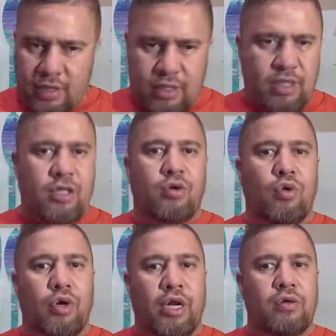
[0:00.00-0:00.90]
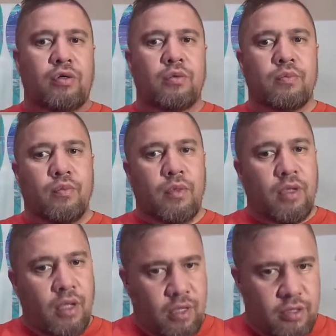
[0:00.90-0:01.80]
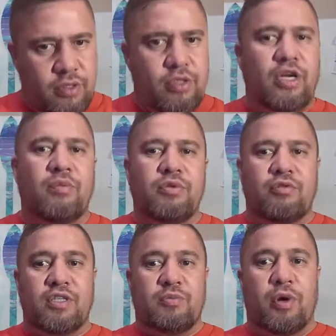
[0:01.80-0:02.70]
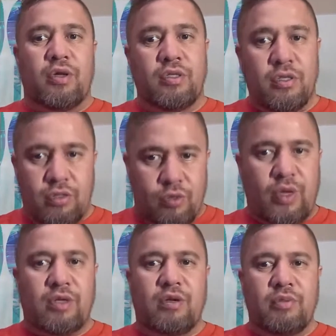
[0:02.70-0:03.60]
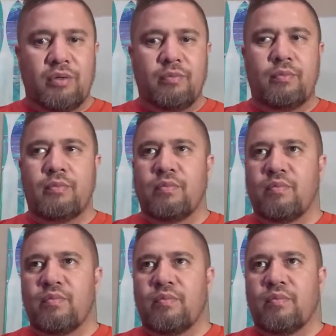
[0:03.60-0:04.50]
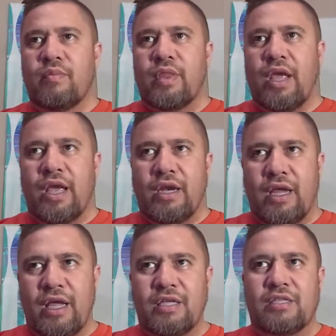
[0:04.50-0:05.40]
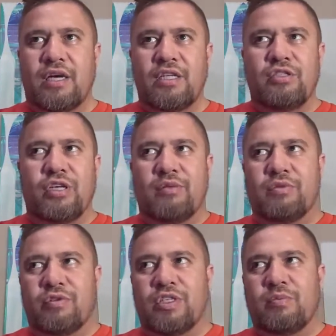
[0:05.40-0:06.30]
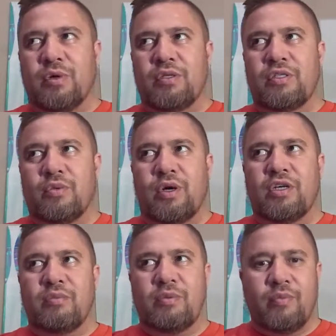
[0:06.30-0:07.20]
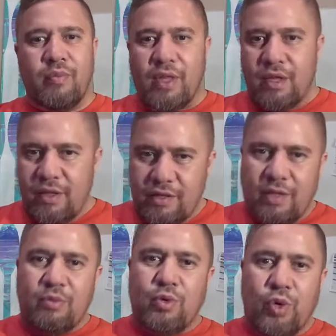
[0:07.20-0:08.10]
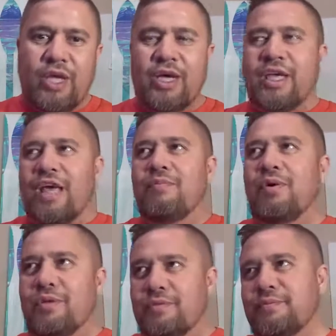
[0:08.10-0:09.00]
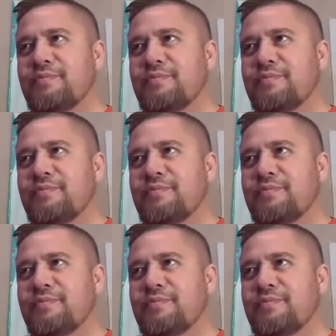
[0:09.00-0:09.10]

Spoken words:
did the kōrero, stood up to respond, to welcome him. And as I stood up to respond, to welcome him, some kuia came on,